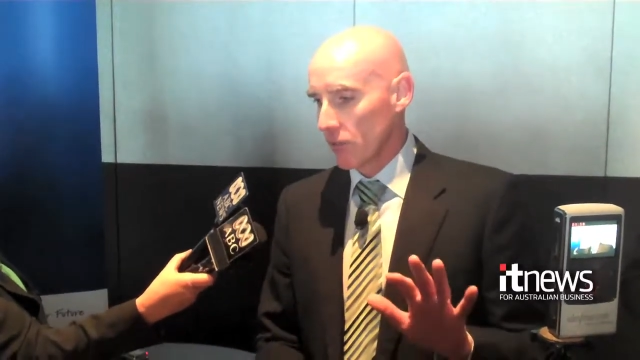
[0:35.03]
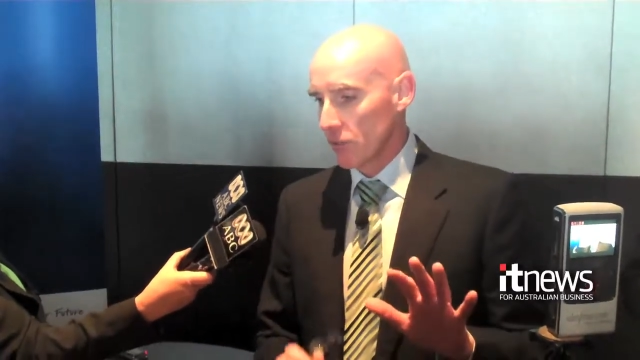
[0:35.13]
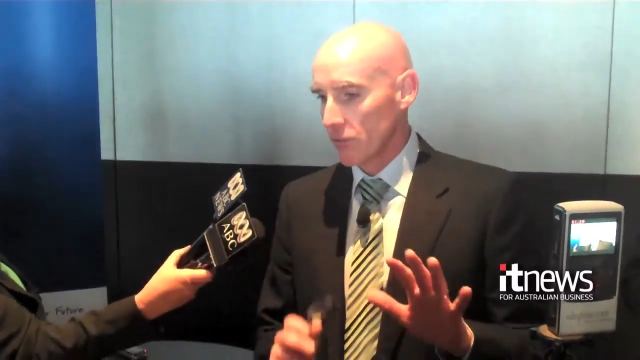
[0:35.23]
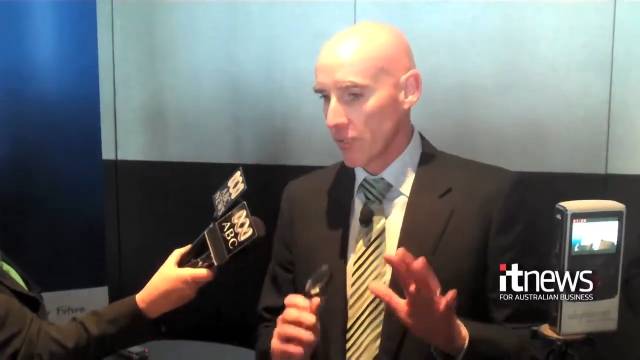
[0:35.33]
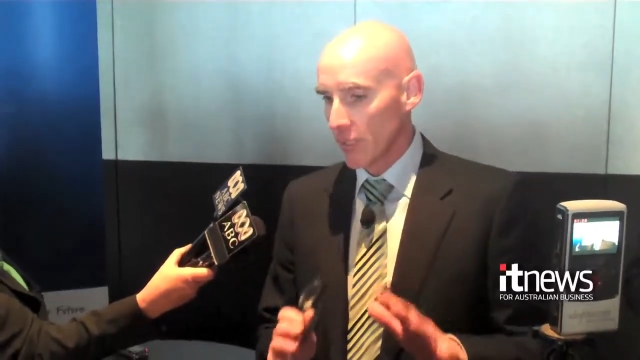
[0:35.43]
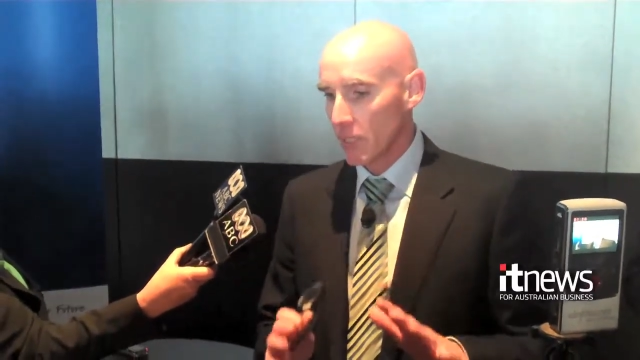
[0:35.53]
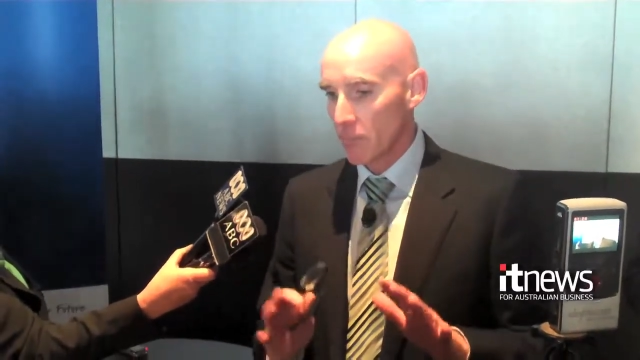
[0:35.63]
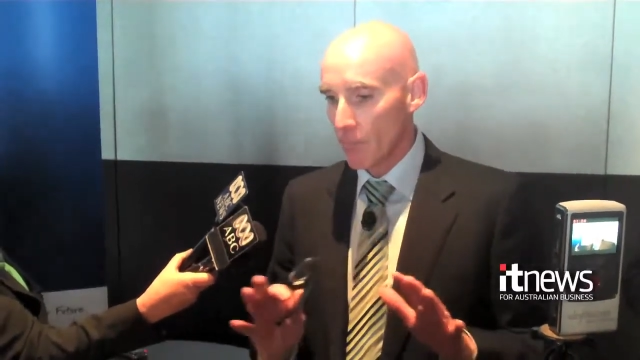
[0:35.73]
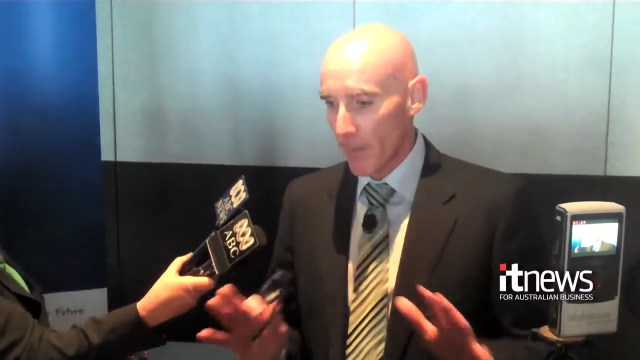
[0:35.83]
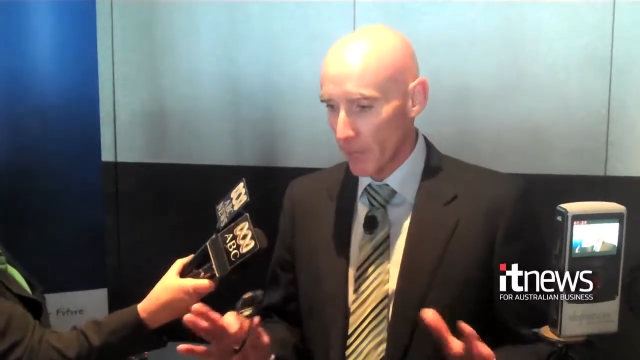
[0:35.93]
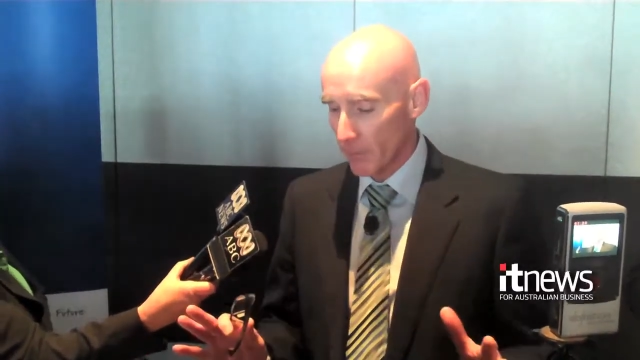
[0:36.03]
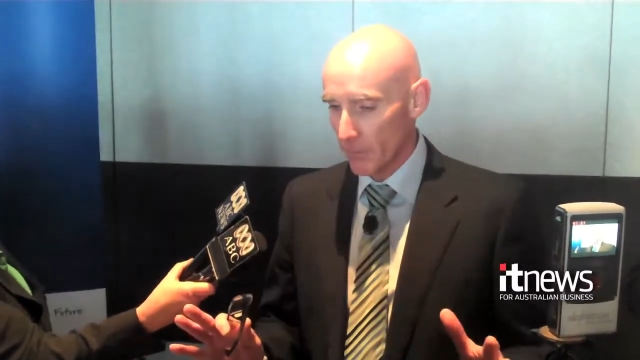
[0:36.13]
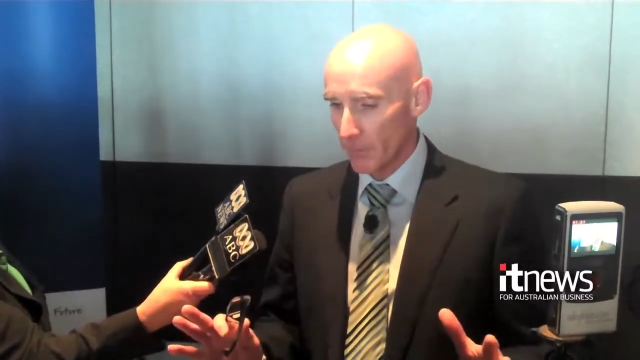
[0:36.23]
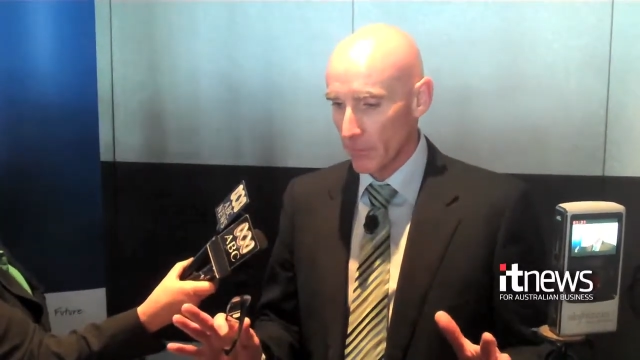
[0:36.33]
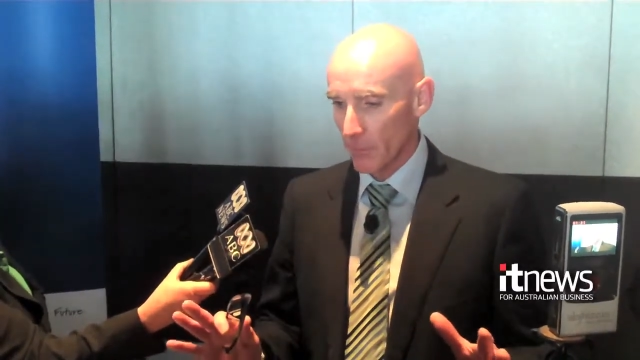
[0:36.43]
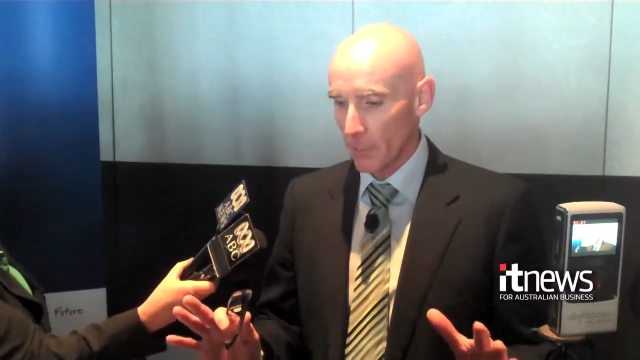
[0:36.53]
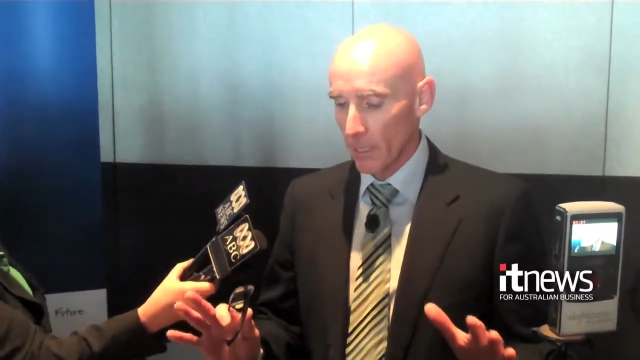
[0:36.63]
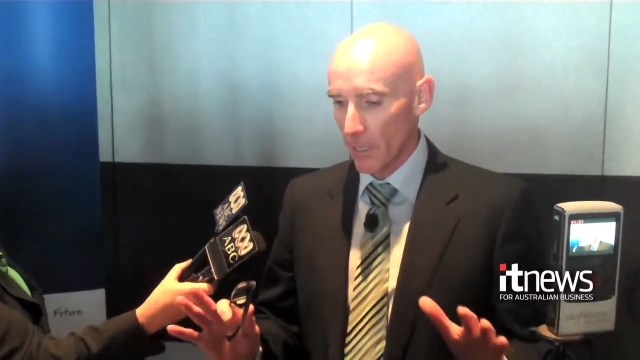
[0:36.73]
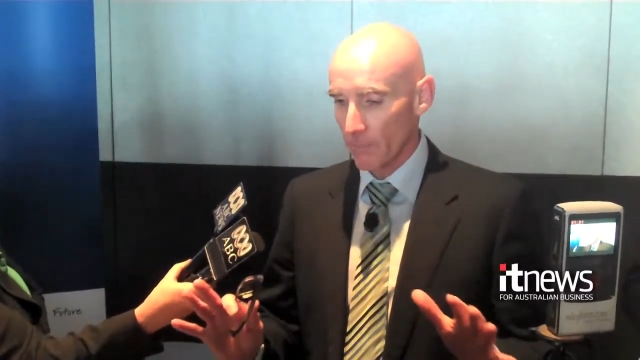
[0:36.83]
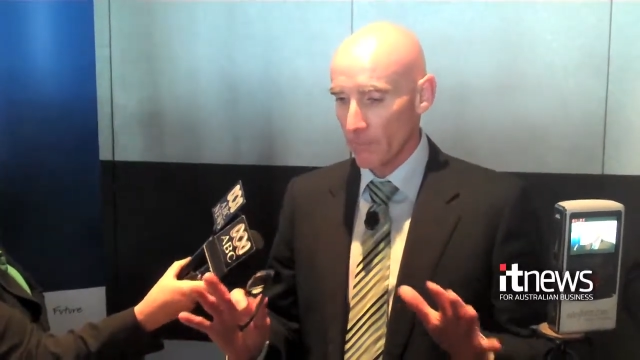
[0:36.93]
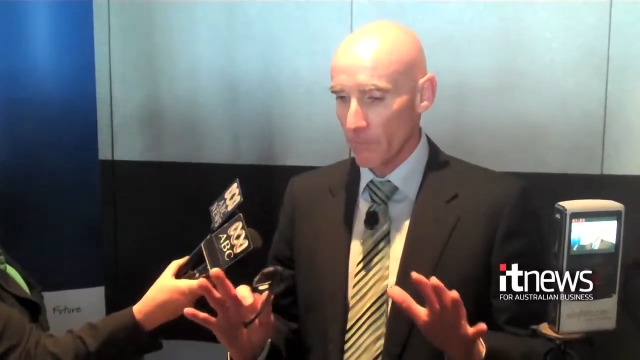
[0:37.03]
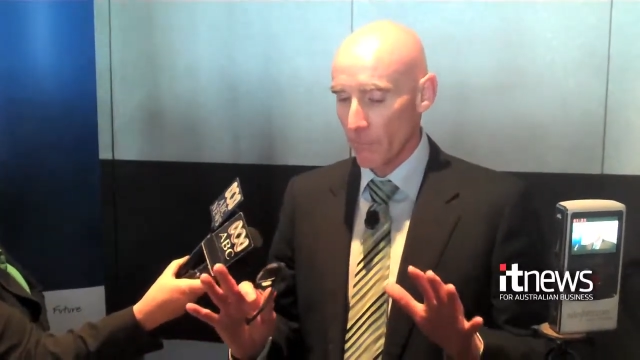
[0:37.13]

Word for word: you need both um,